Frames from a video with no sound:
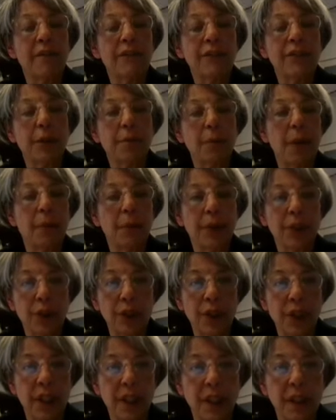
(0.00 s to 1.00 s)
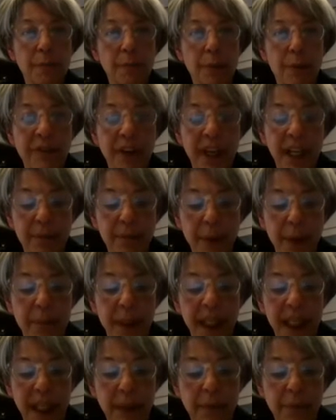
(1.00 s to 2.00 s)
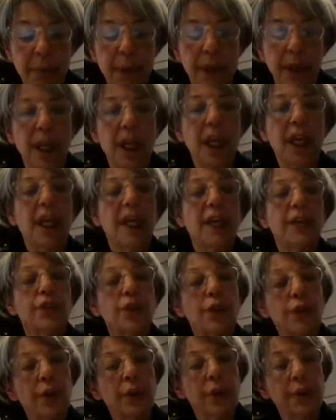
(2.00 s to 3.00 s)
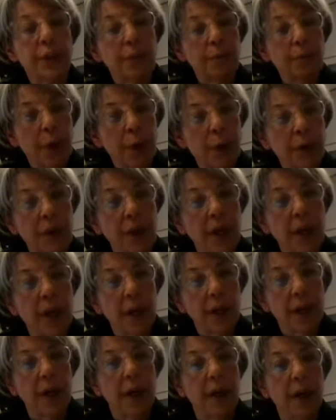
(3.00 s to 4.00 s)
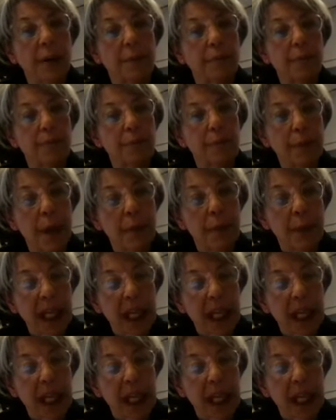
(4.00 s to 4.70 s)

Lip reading: some opportunity to provide public input. So there is both a public